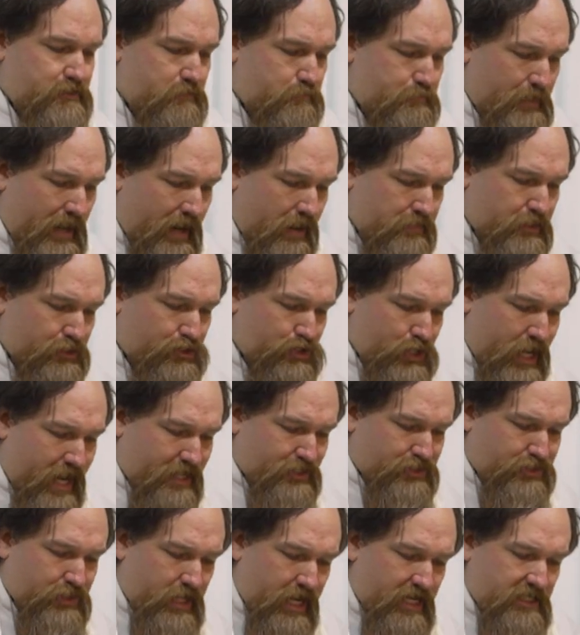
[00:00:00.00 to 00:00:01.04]
to bear the
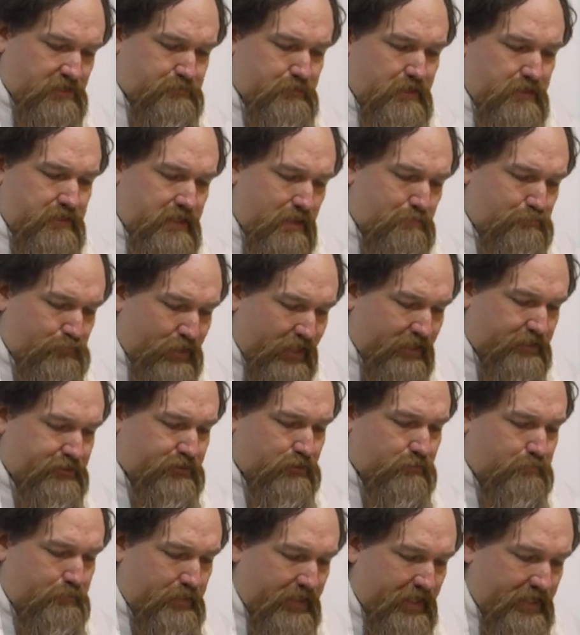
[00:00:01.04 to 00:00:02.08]
chastisement that brings
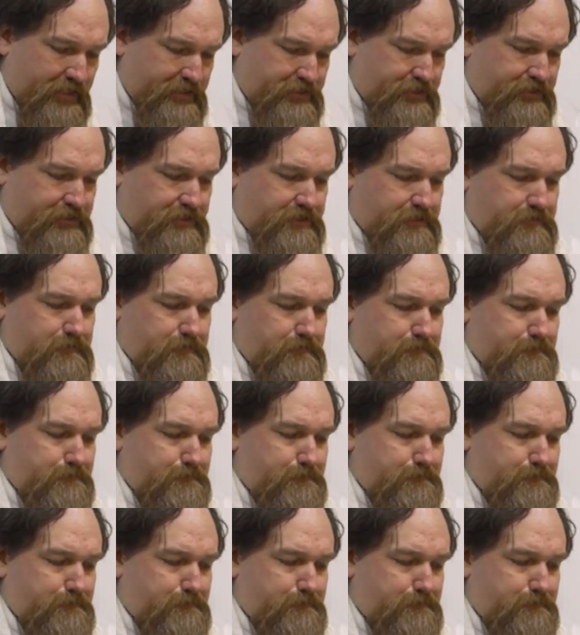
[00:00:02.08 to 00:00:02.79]
you peace.